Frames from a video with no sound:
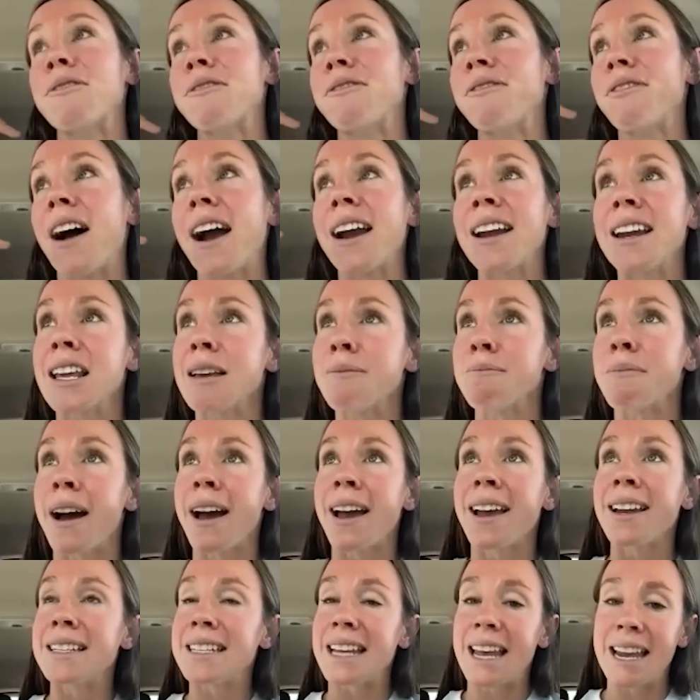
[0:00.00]
finding
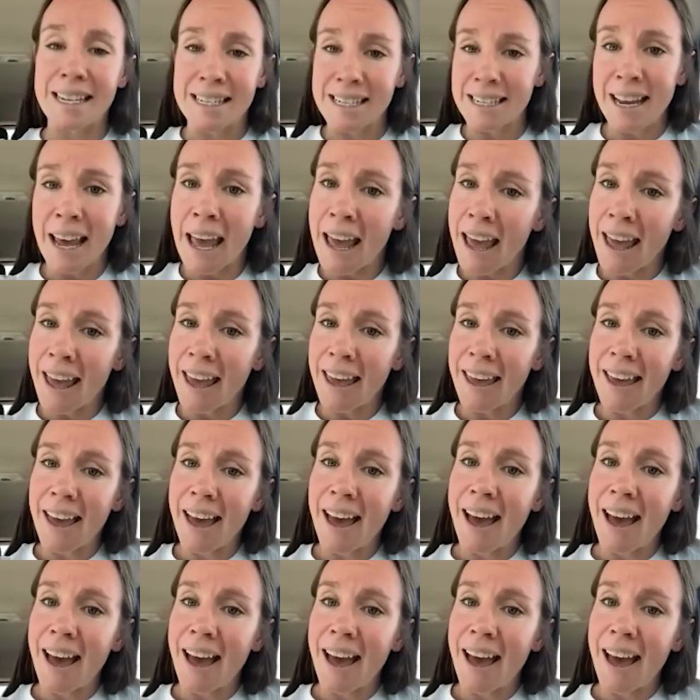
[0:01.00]
my day to day